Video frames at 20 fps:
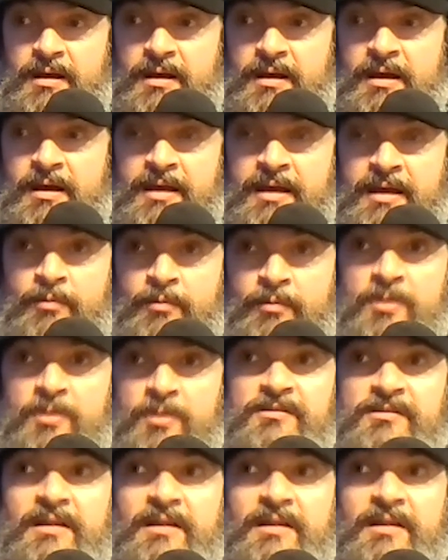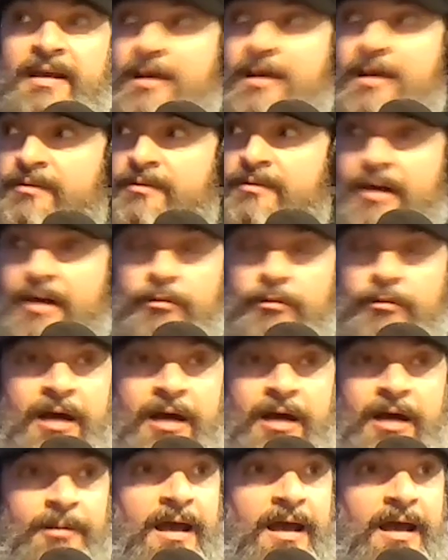it wasn't like I was out
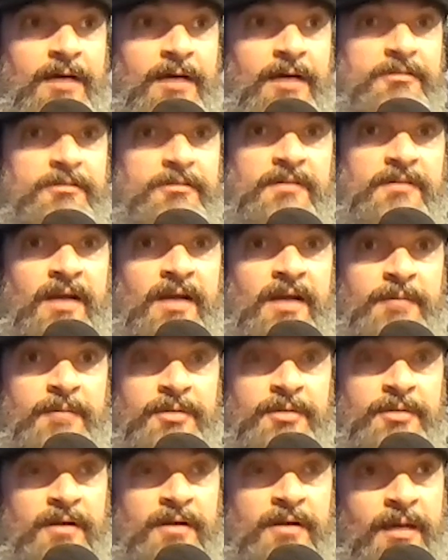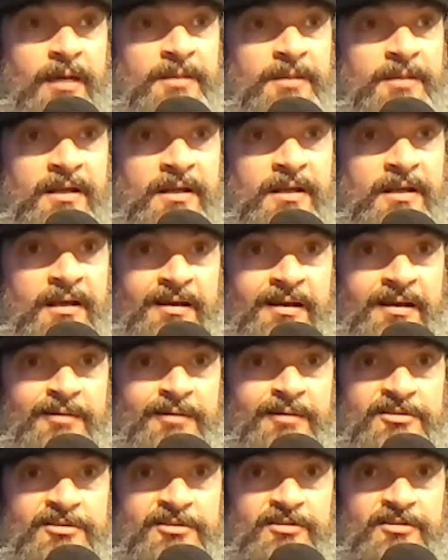robbing houses at night, but I mean, I
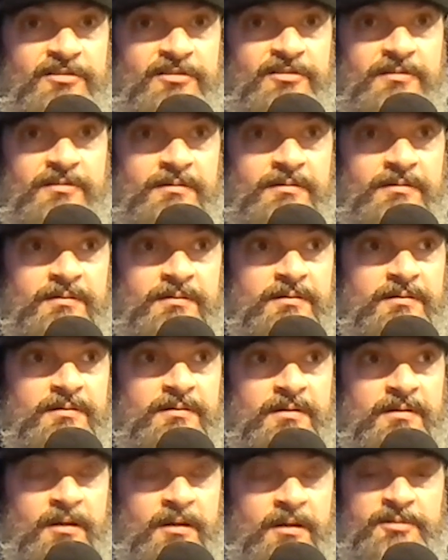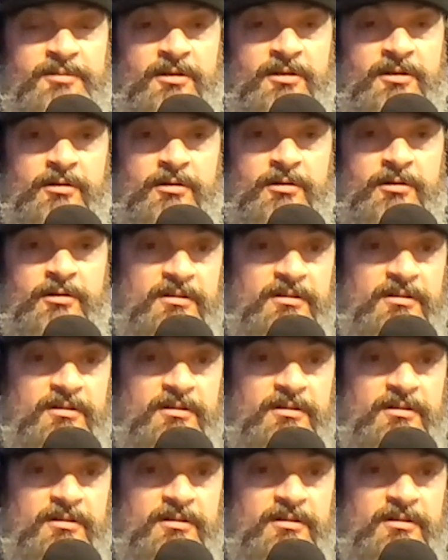was just up to no good.